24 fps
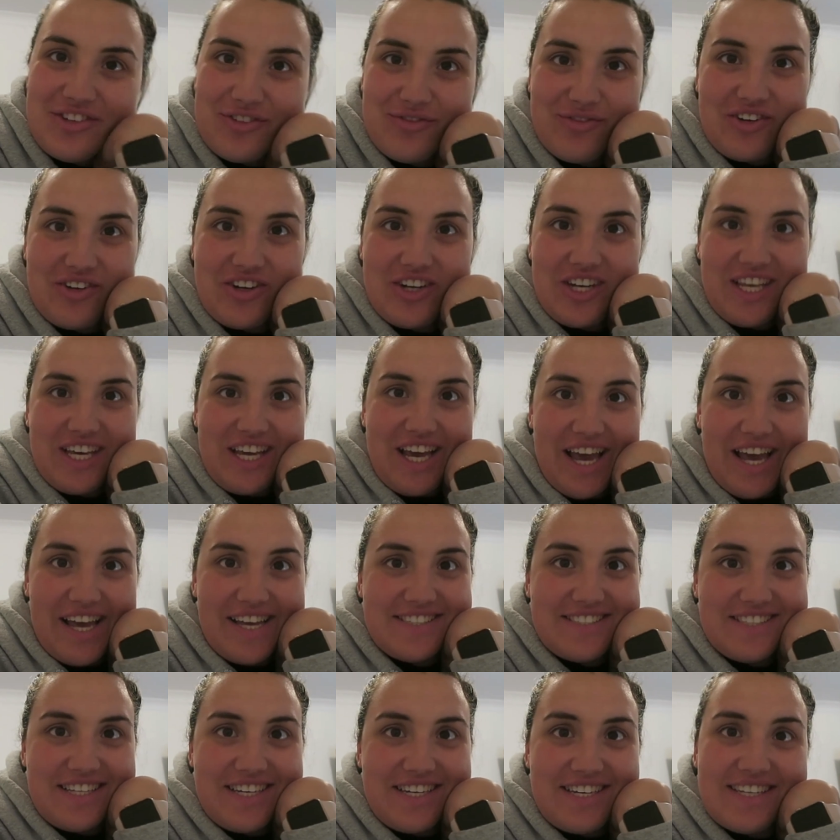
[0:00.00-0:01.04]
good morning
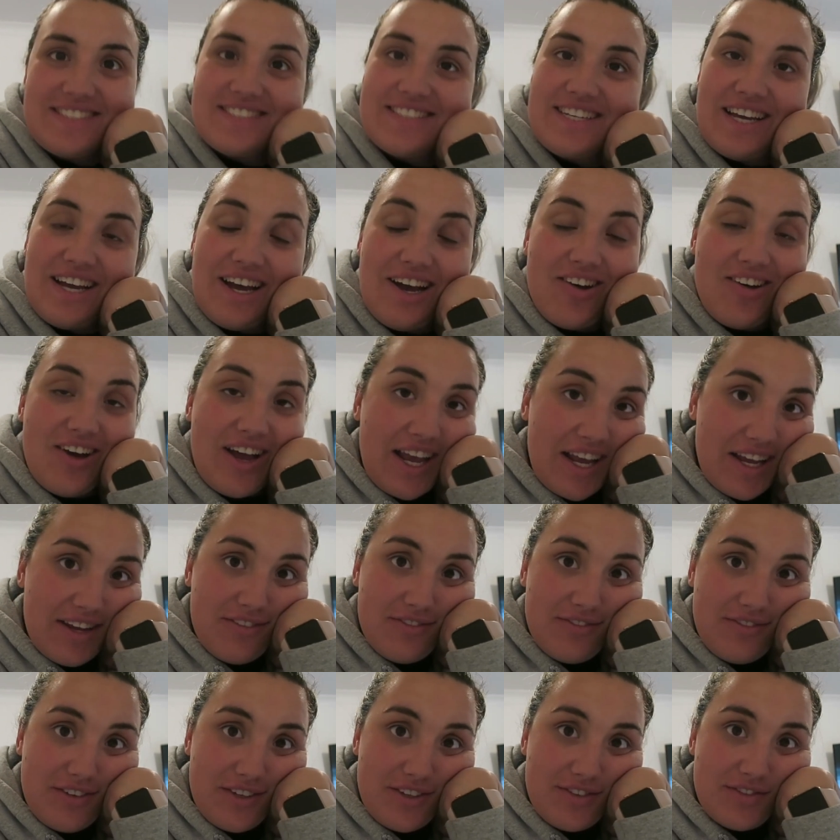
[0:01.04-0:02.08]
guys it is now
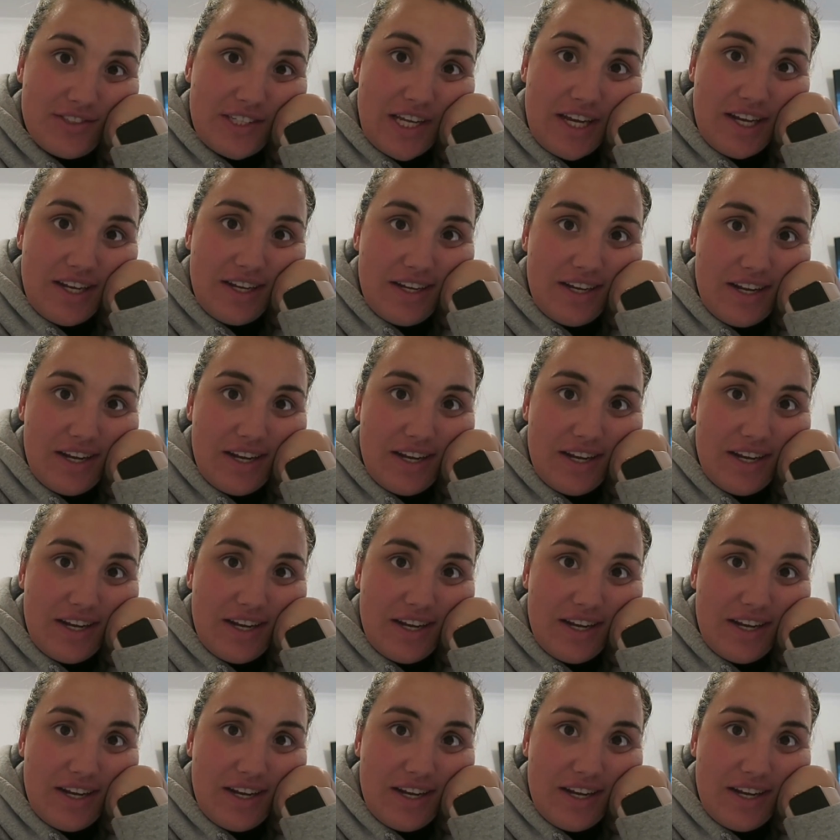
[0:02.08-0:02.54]
8:15,